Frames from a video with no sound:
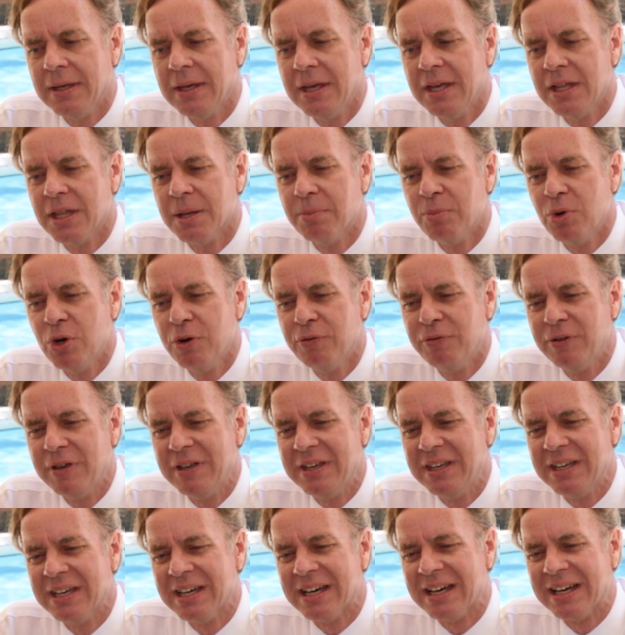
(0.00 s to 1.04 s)
In the
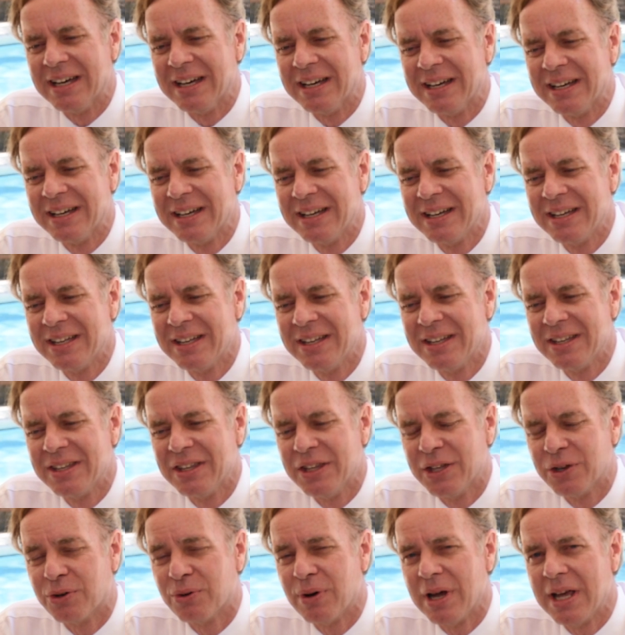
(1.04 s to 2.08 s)
movie
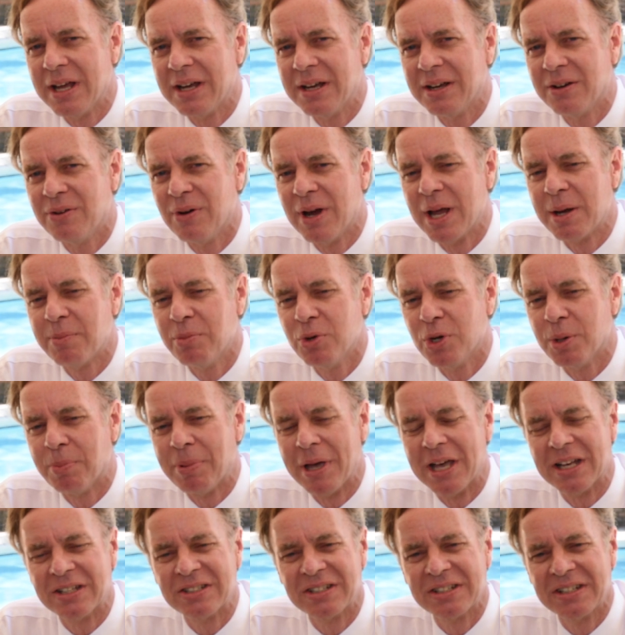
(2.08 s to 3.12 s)
The Grand
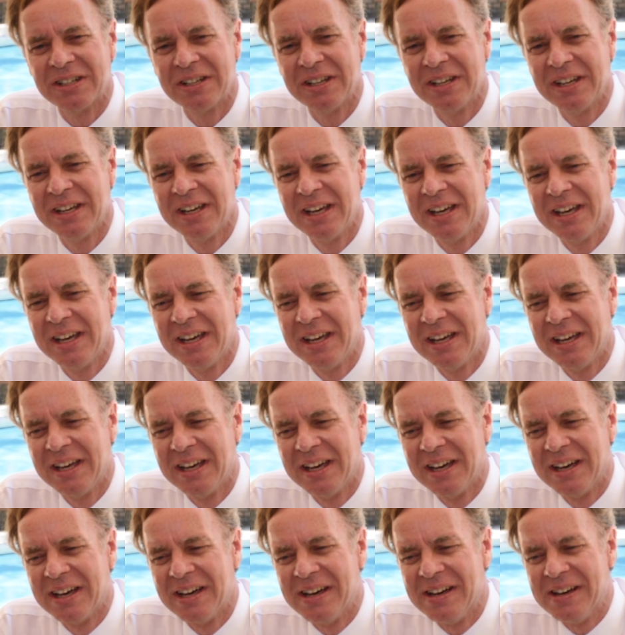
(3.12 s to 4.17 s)
Budapest,
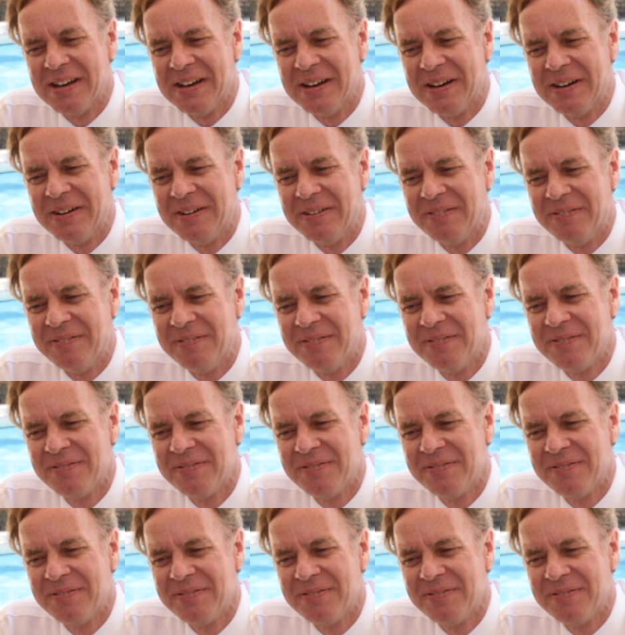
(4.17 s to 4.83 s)
I